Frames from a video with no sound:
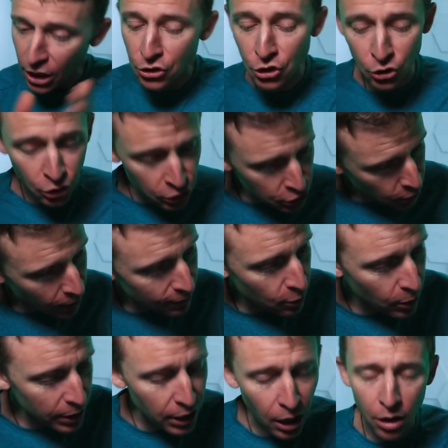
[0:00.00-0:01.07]
So just so
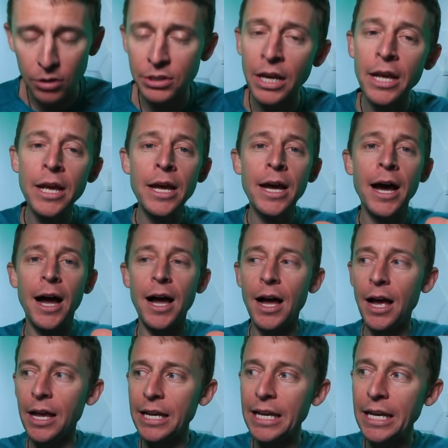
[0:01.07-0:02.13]
everyone knows,
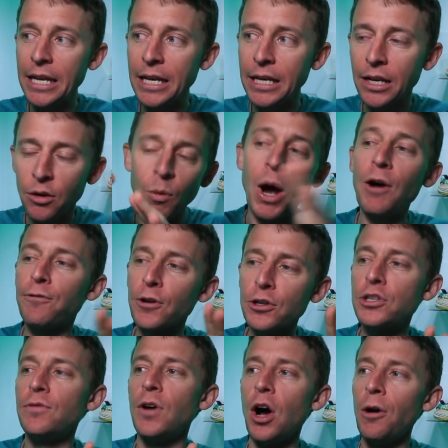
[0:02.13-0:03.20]
Uh, in well,
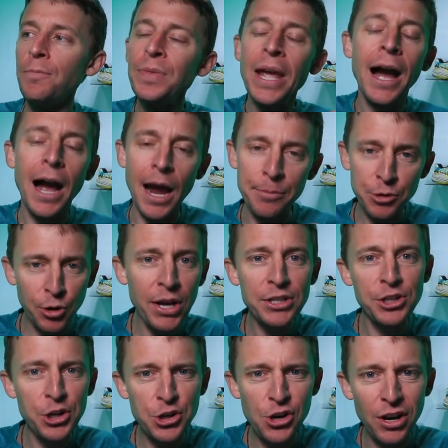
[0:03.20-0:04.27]
first of all, I'm
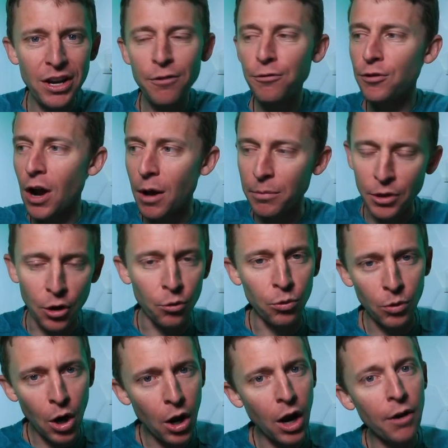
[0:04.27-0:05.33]
transitioning from the
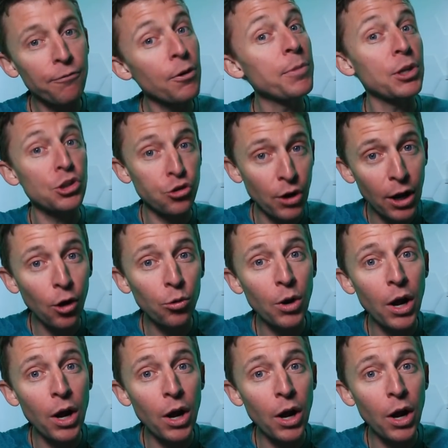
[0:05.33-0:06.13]
uh, from the trail